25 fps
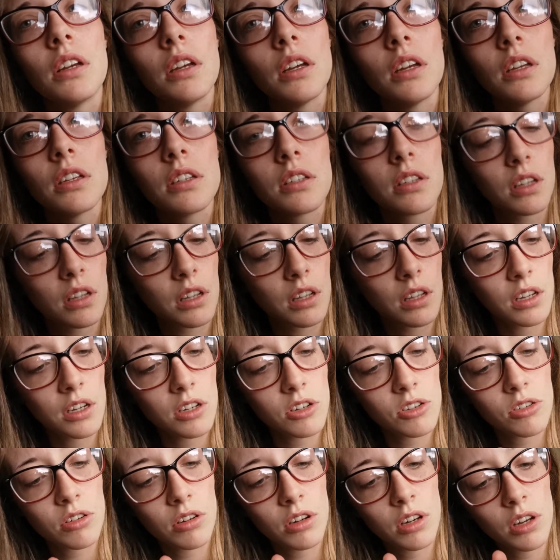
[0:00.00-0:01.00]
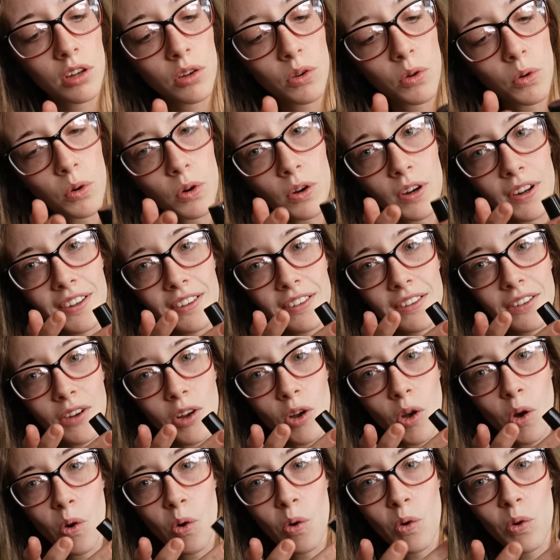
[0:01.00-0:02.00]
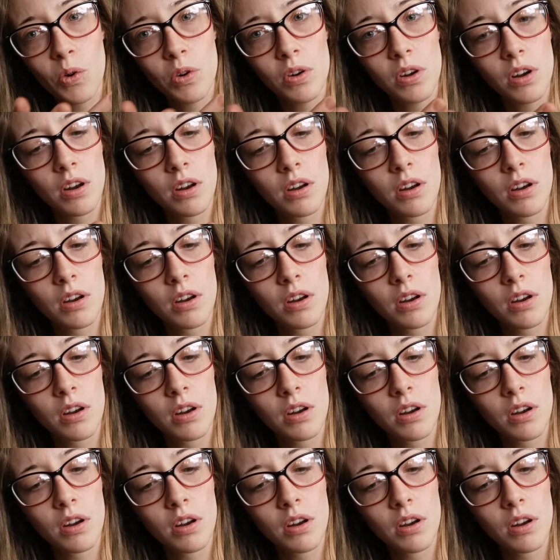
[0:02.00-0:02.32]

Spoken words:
It's literally quite gold.